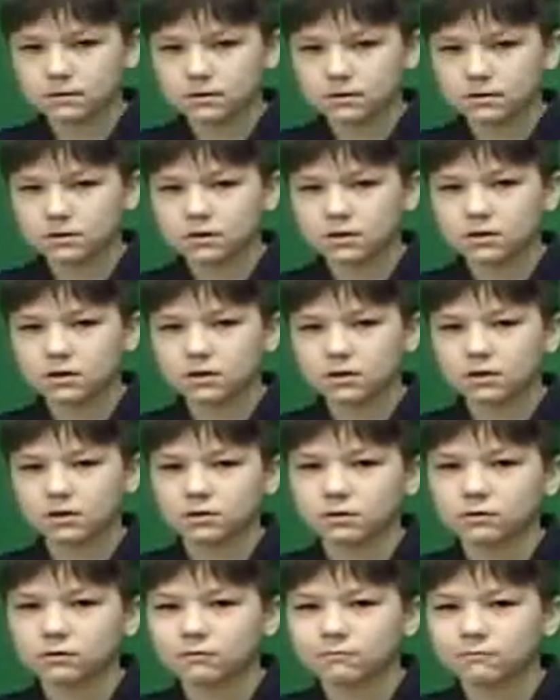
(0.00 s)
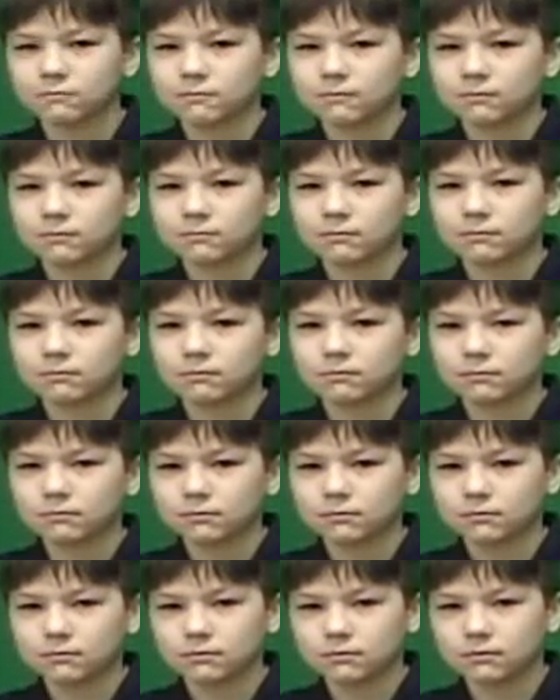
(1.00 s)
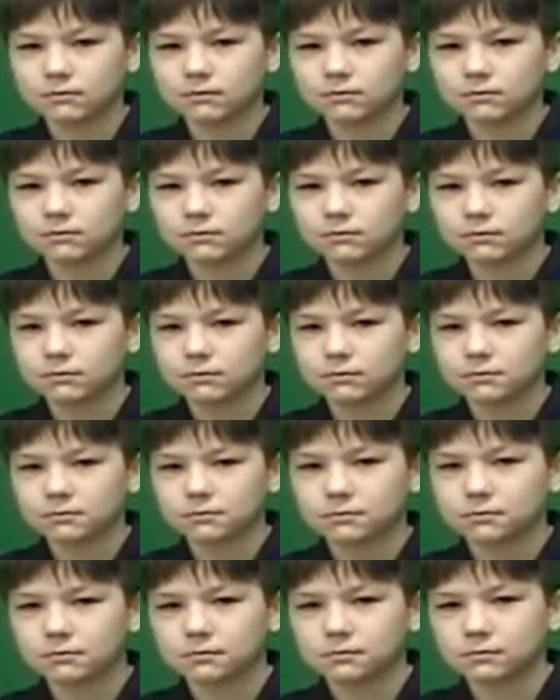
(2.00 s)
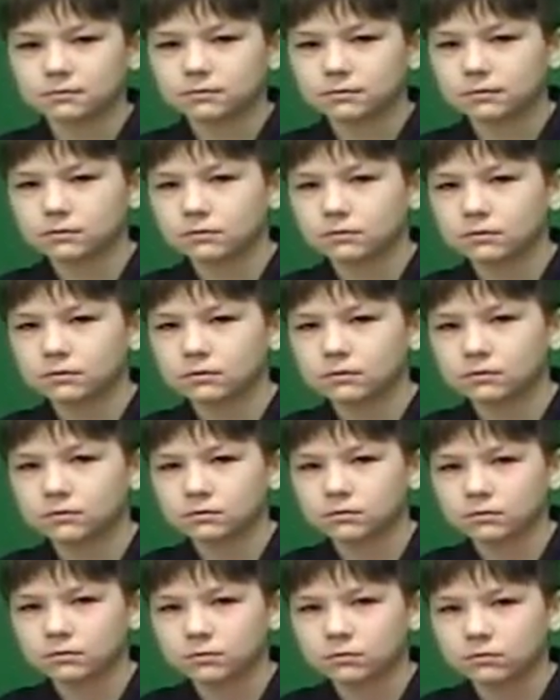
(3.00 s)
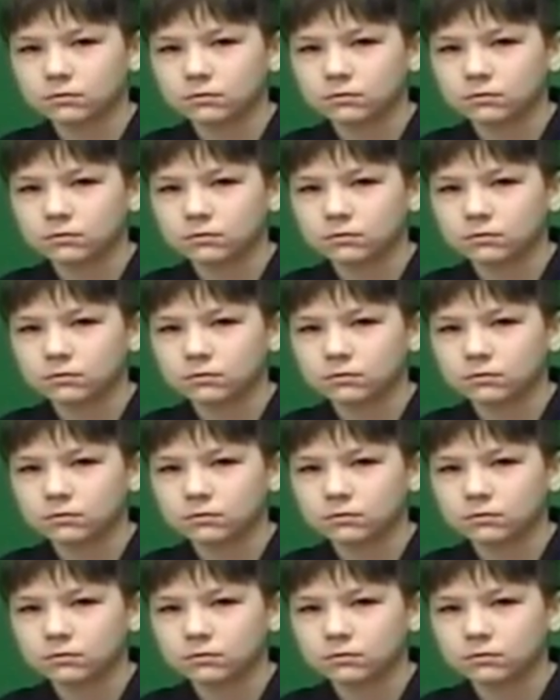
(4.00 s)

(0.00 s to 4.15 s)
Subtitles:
(silent)